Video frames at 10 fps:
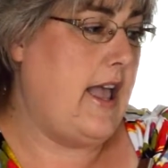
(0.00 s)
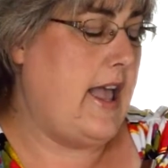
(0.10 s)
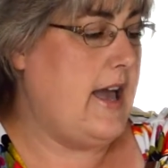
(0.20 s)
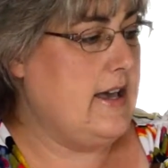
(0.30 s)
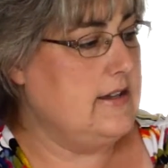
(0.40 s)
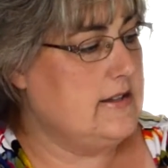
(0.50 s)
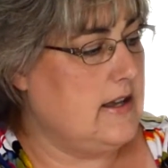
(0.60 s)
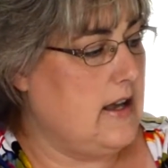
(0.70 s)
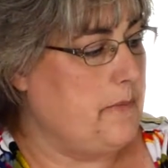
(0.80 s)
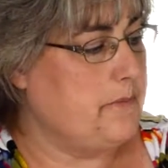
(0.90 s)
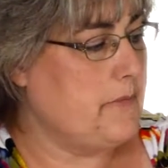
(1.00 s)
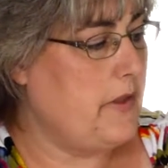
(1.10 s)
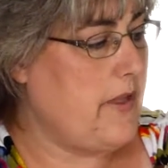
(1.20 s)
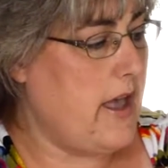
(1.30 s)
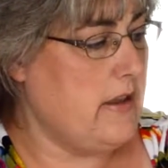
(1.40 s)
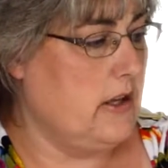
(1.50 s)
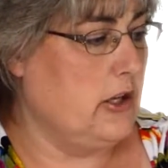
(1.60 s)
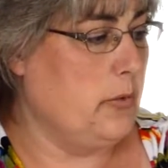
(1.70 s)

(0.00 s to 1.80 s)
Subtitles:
And that year